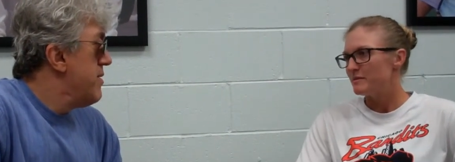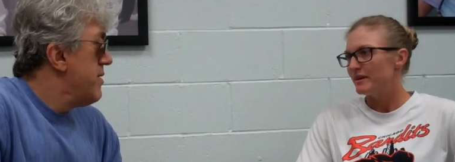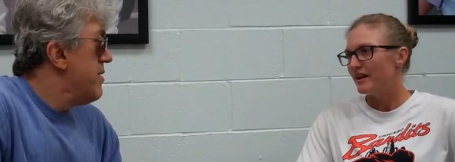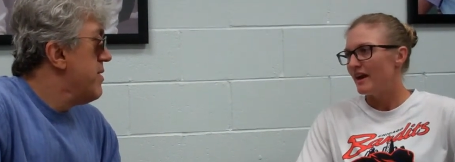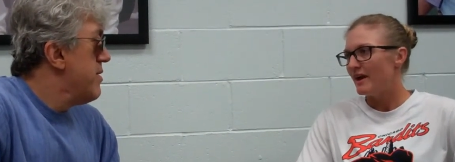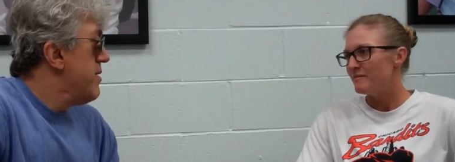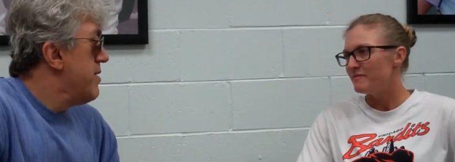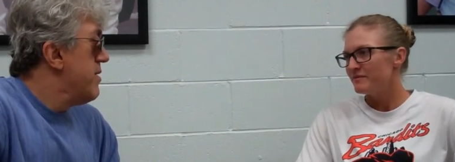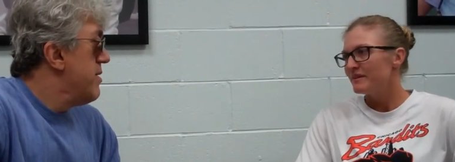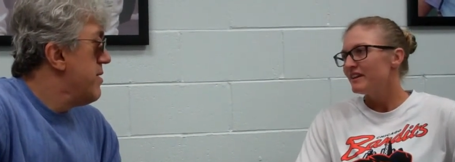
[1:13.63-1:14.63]
Speaker 1: but um,
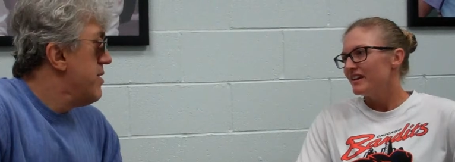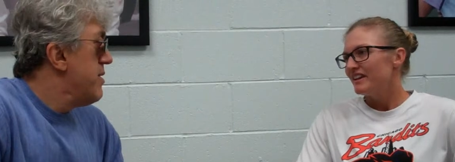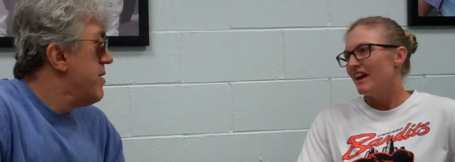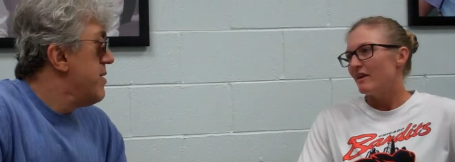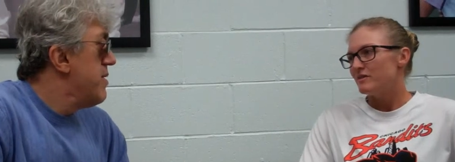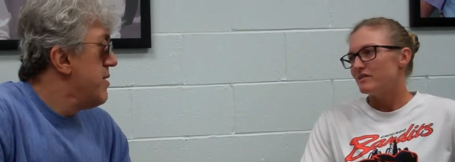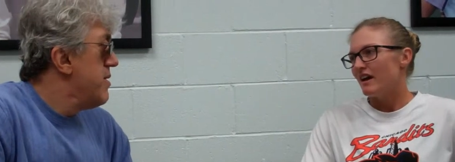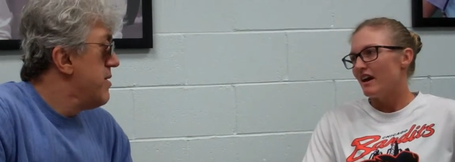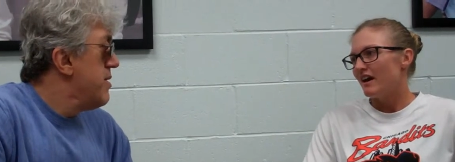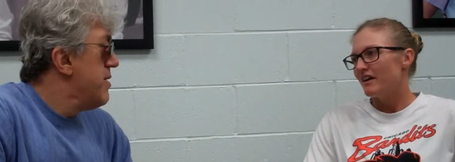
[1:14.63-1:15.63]
yeah, it was
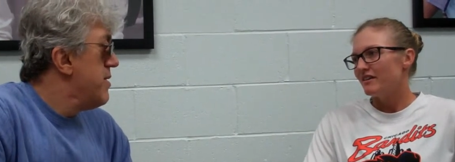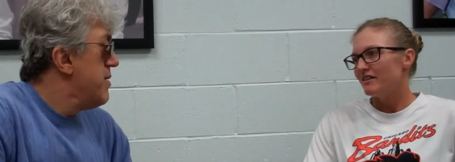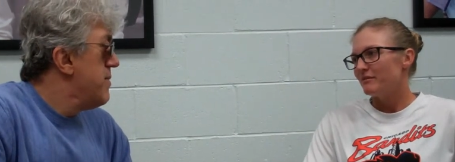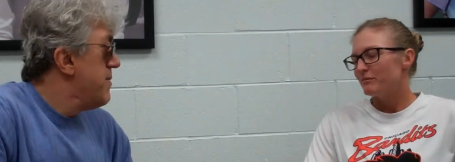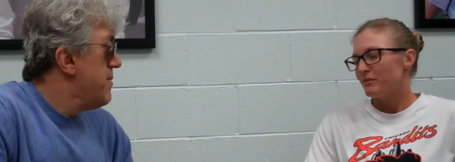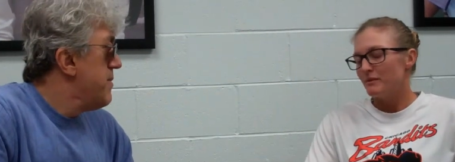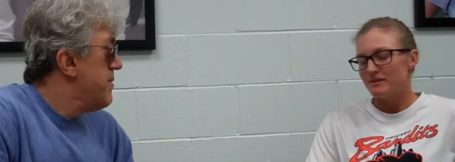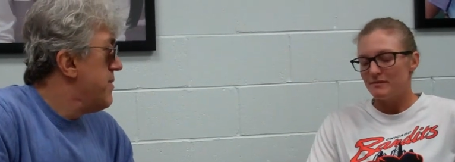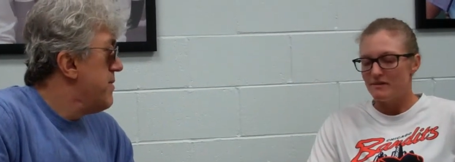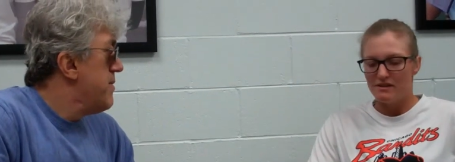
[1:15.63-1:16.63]
uh, probably
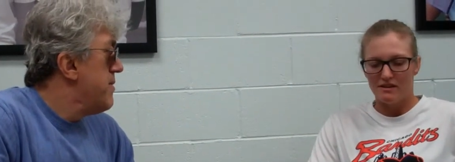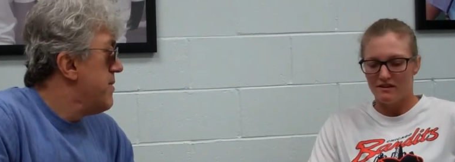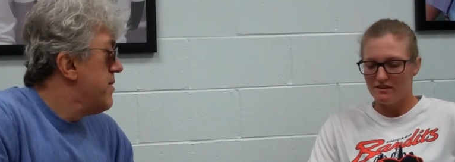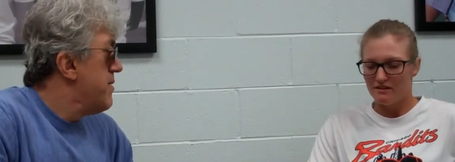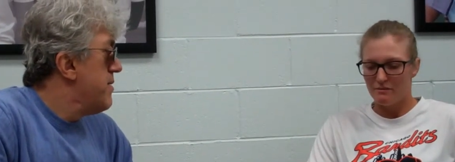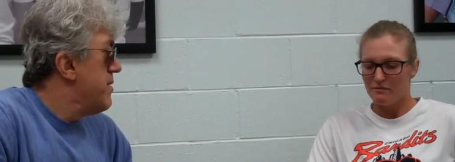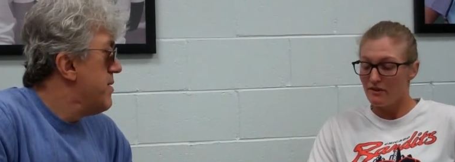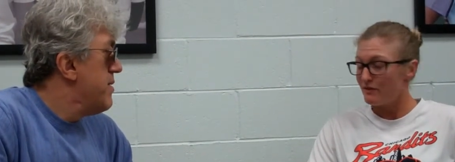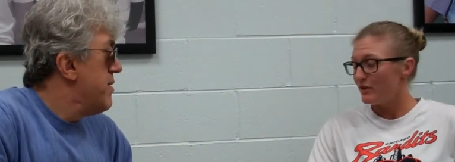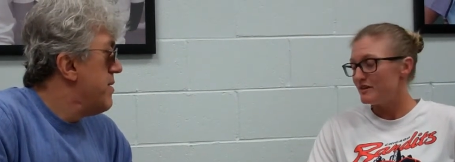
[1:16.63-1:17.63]
some of the
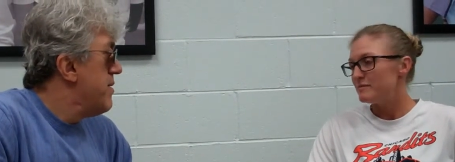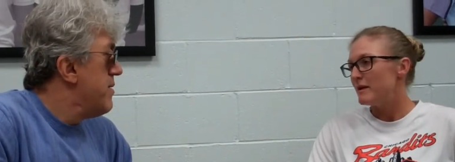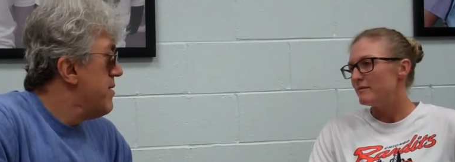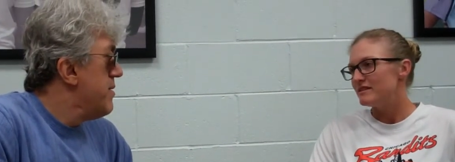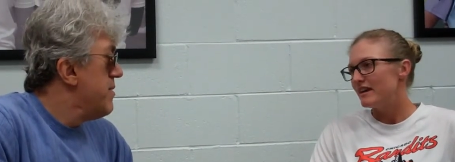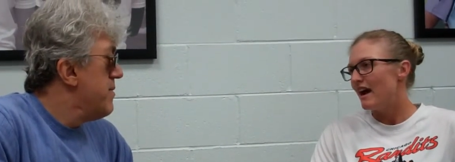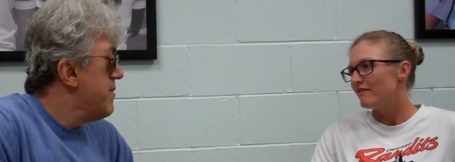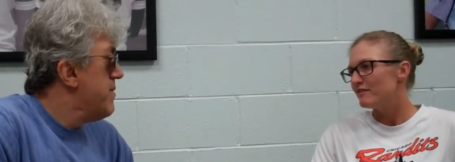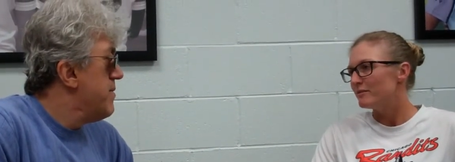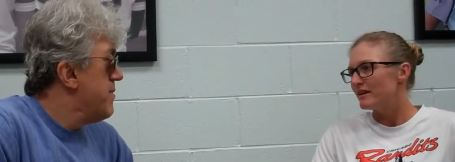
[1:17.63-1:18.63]
the fondest memories I
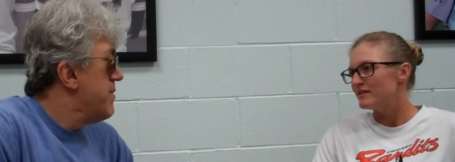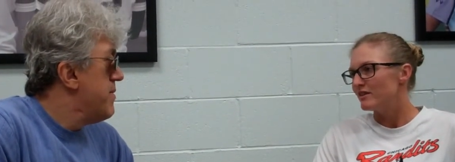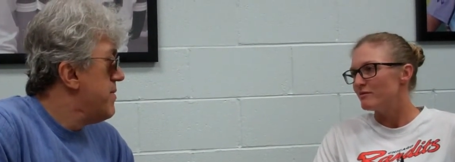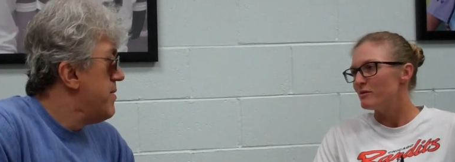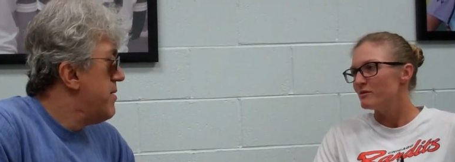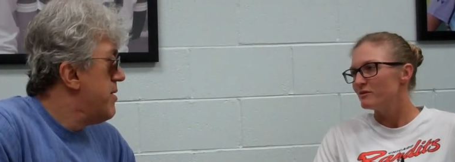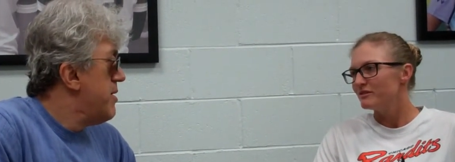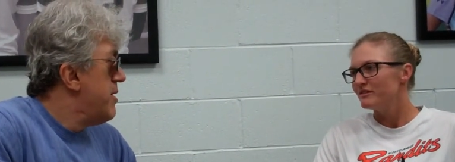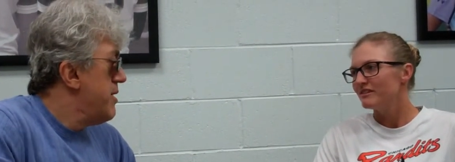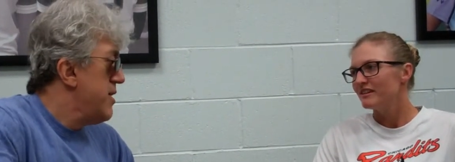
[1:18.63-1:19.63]
have of playing softball.
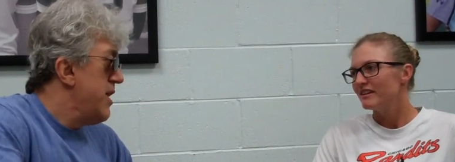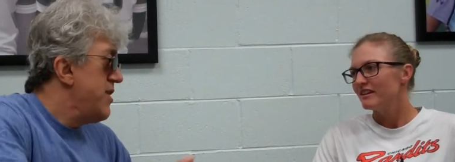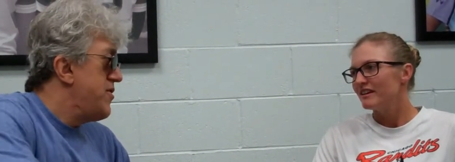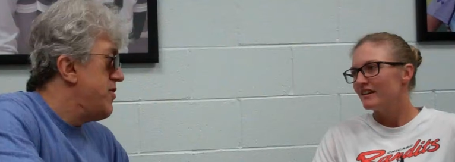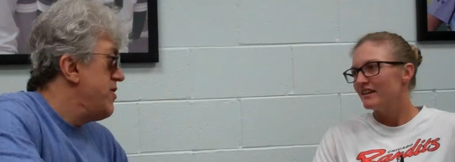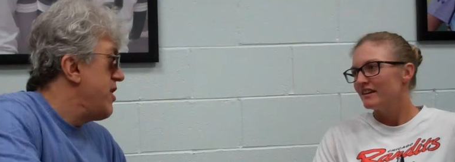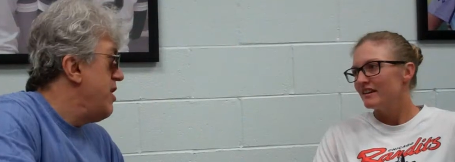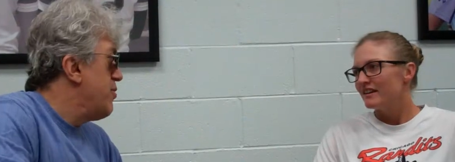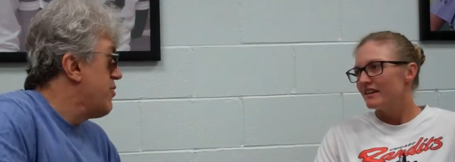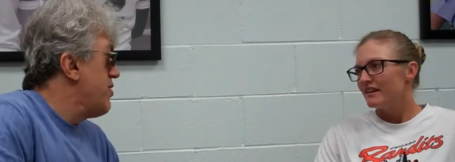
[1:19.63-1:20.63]
Speaker 2: And then last year you
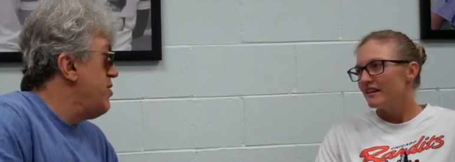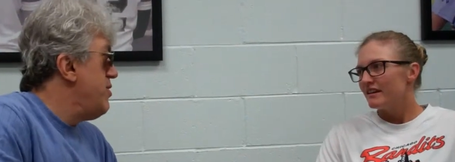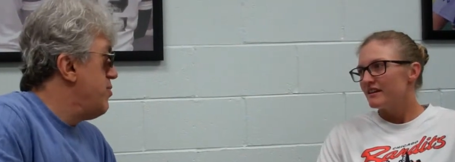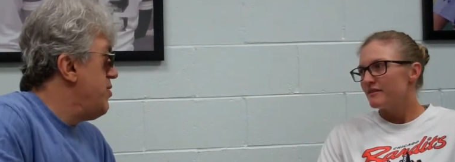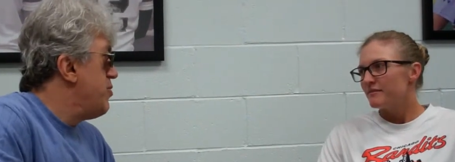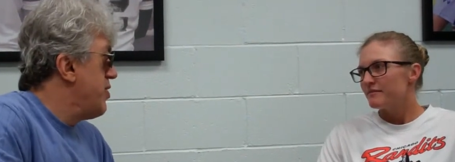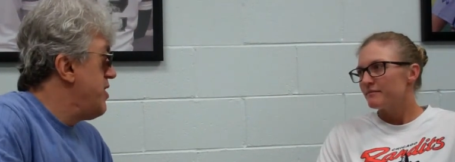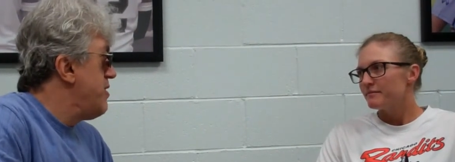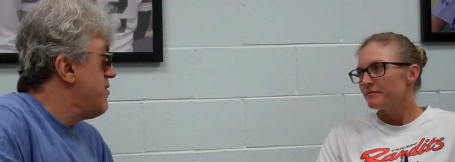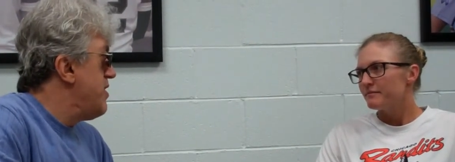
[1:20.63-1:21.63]
came over, you, you
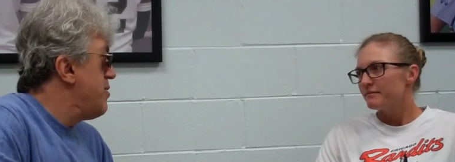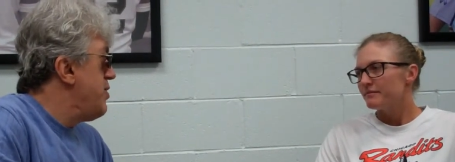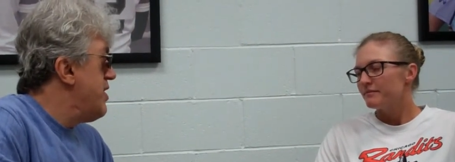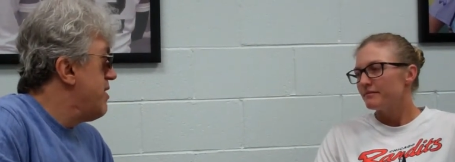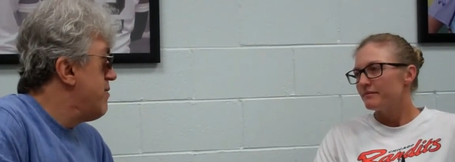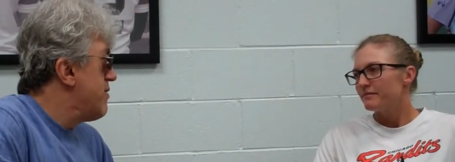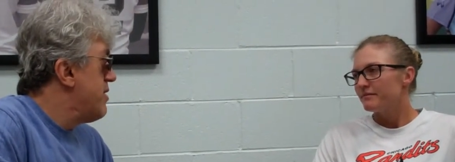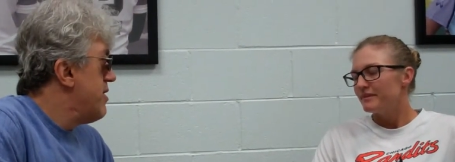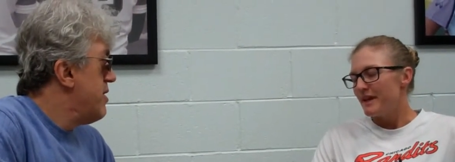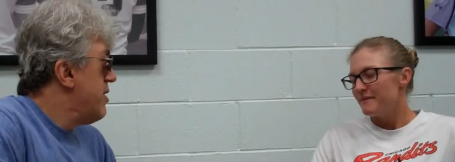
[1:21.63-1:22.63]
played here in the NPF.
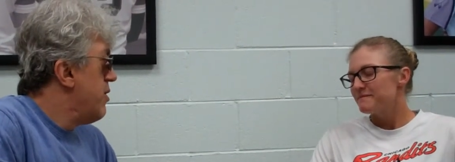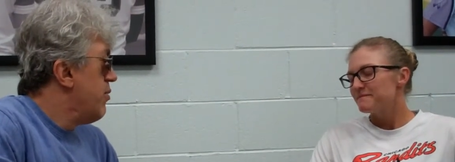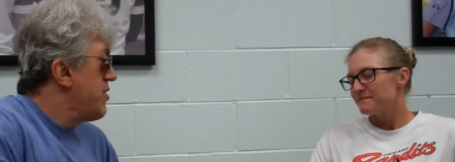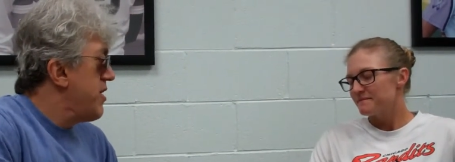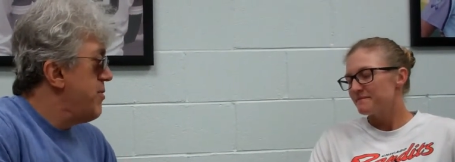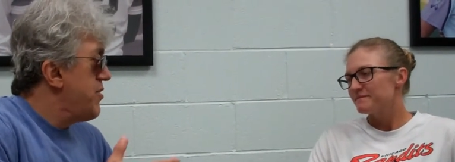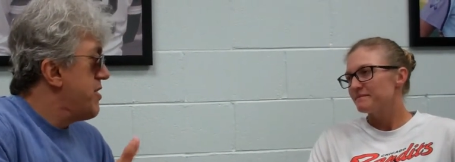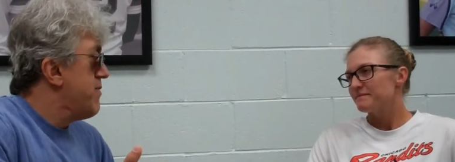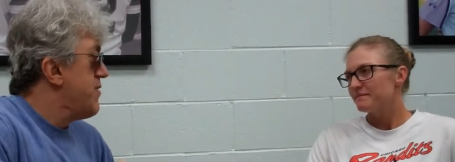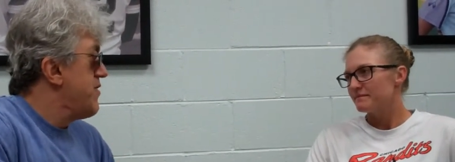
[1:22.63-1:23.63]
Yep. What type of
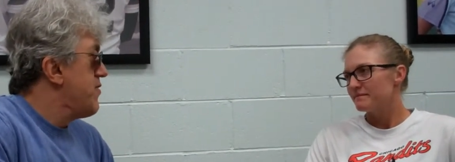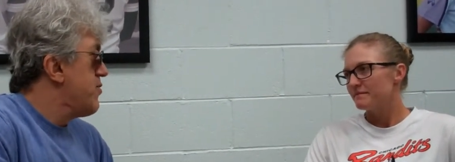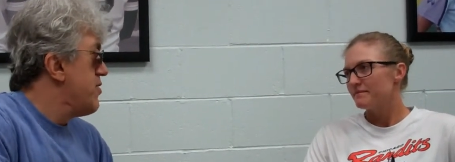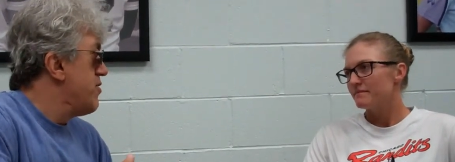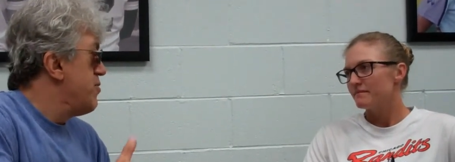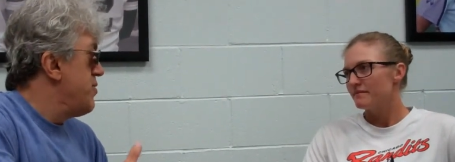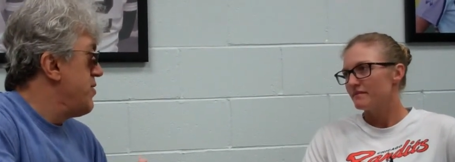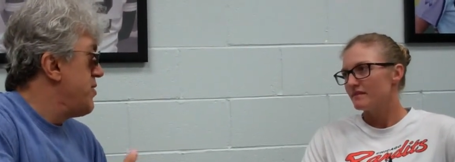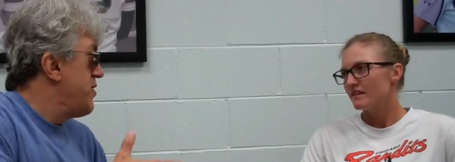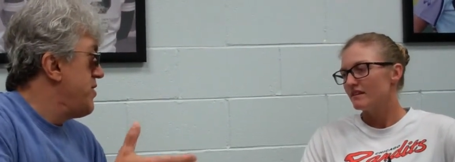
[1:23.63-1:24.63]
differences were there
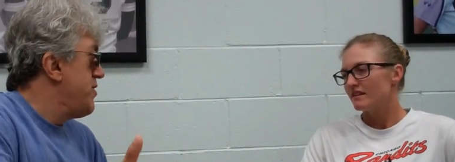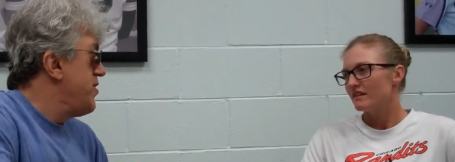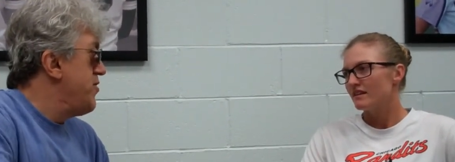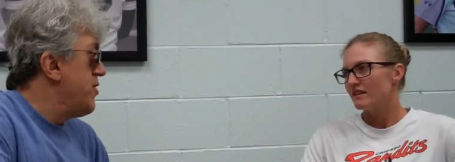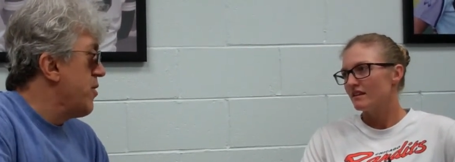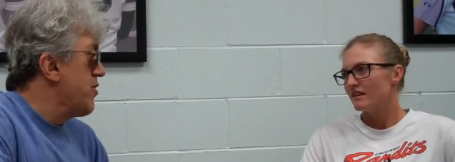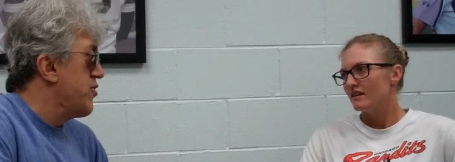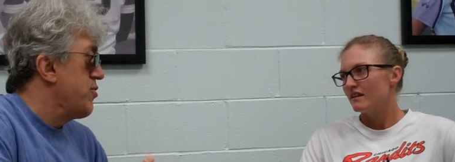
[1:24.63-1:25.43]
did you notice or